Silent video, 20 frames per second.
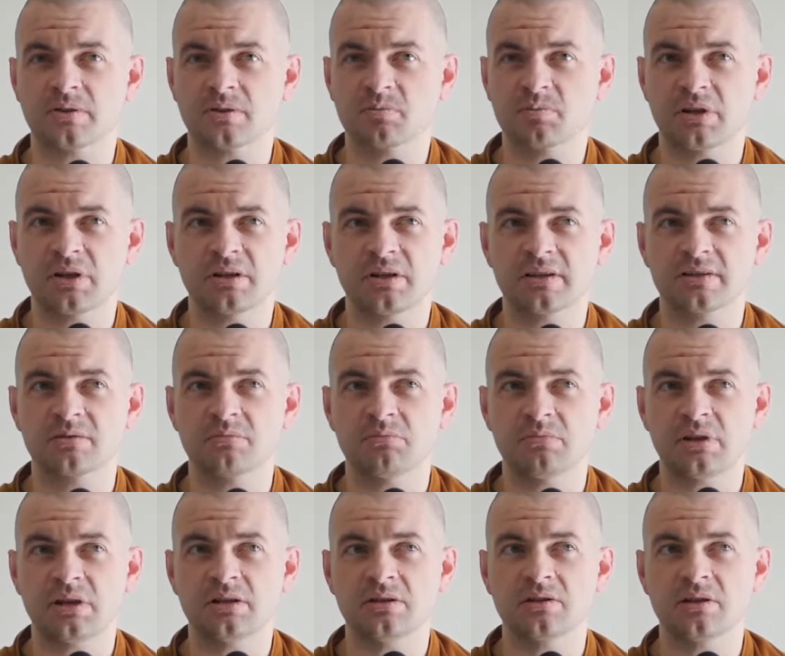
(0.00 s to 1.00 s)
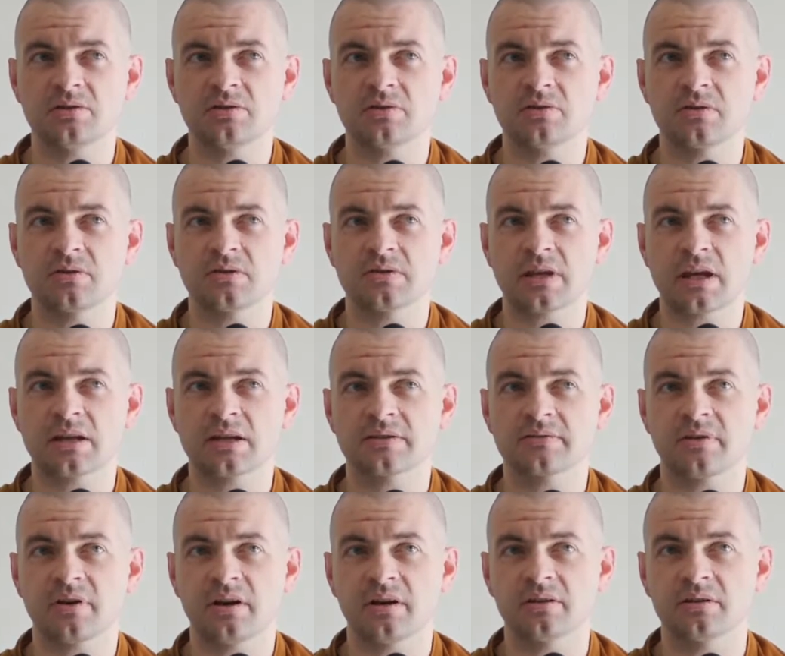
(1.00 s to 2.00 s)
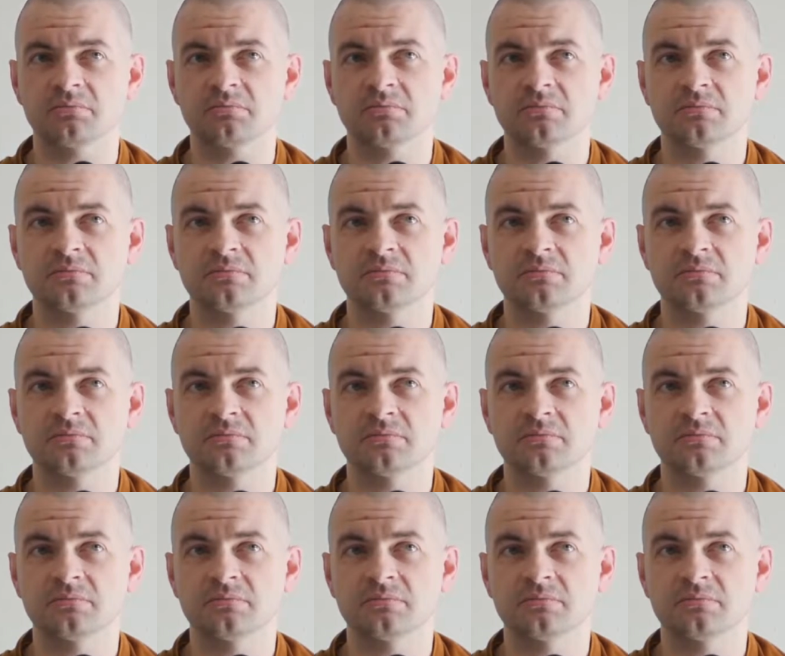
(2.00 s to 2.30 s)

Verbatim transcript: but it doesn't mean that you should satisfy them.